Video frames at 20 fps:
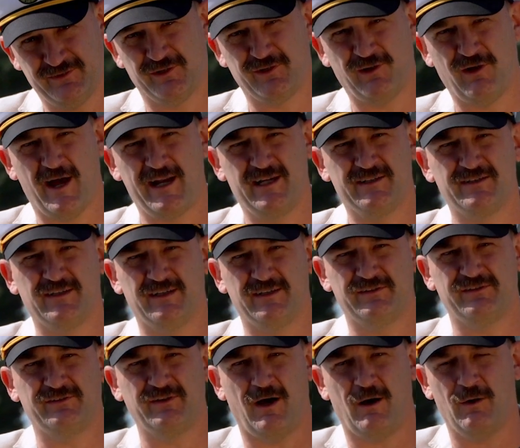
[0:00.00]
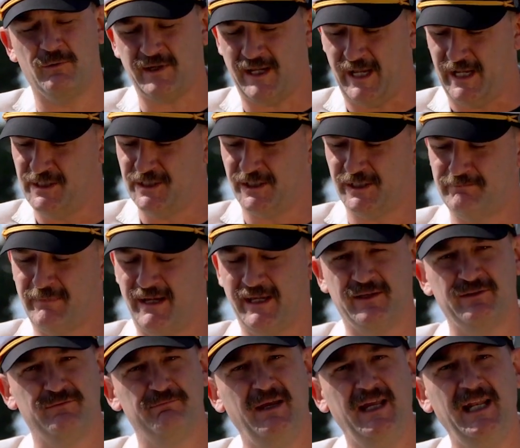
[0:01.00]
online until it's sold and you can
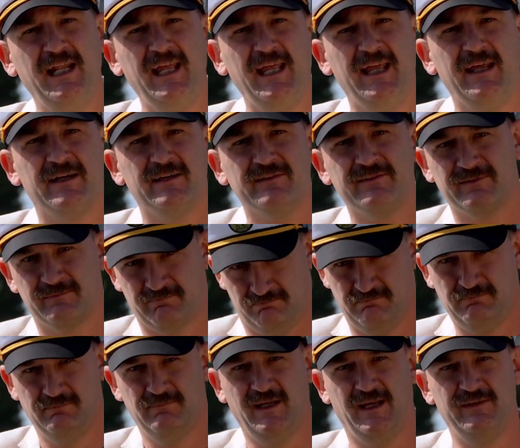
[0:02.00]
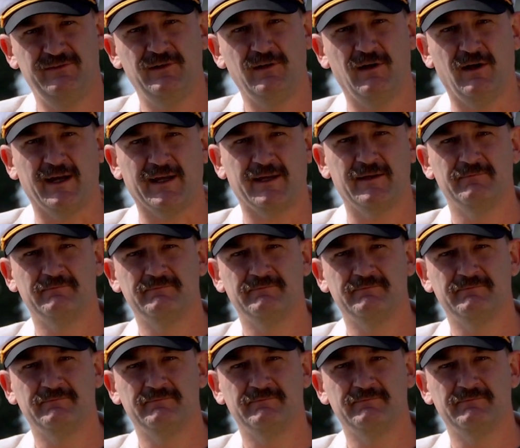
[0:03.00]
make as many edits as you like.